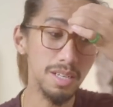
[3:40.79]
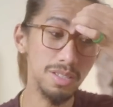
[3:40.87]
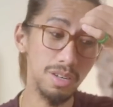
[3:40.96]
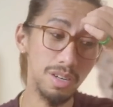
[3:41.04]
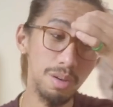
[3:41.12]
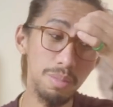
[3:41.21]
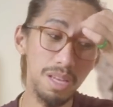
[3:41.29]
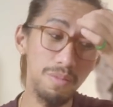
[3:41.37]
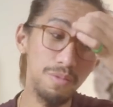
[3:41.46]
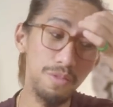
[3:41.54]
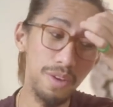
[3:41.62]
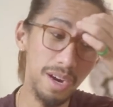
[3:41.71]
So you're coming in
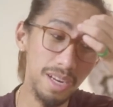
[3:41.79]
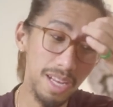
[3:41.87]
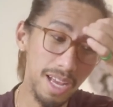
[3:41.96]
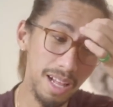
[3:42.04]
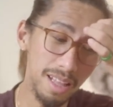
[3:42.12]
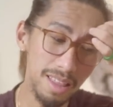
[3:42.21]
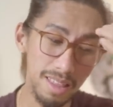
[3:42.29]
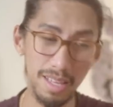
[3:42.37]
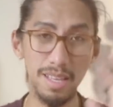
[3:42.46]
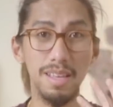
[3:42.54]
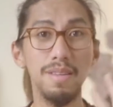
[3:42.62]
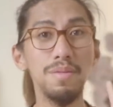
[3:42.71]
very
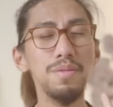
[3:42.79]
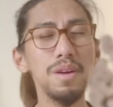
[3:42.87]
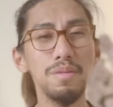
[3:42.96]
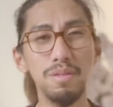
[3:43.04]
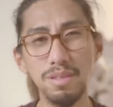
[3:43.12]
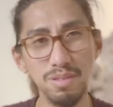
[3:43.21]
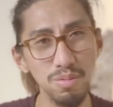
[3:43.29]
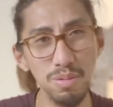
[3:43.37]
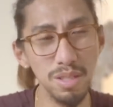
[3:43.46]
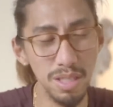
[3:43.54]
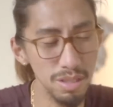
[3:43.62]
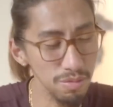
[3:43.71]
healthy. Very,
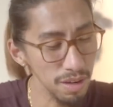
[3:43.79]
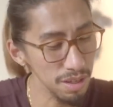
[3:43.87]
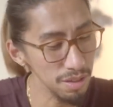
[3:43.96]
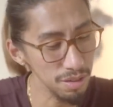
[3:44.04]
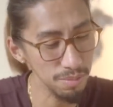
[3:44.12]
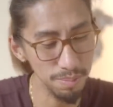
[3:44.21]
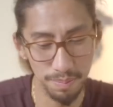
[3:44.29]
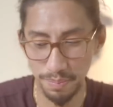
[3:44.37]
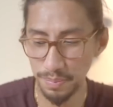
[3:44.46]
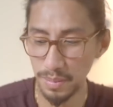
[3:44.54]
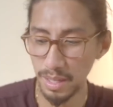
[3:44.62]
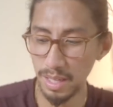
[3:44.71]
which is very good. Mm
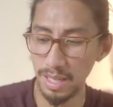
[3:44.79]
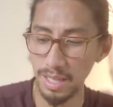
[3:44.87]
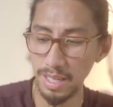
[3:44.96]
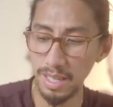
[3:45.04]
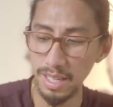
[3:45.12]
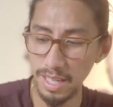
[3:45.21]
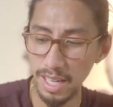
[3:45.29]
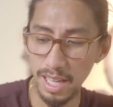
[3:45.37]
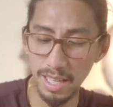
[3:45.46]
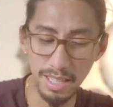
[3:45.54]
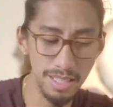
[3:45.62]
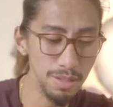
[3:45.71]
-hmm.
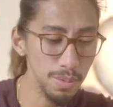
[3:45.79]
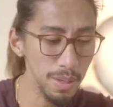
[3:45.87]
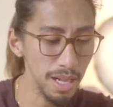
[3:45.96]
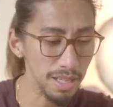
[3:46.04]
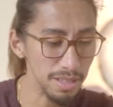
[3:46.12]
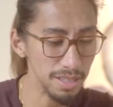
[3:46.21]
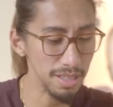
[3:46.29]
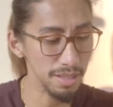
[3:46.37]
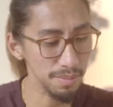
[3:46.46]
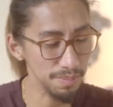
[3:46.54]
Health is wealth.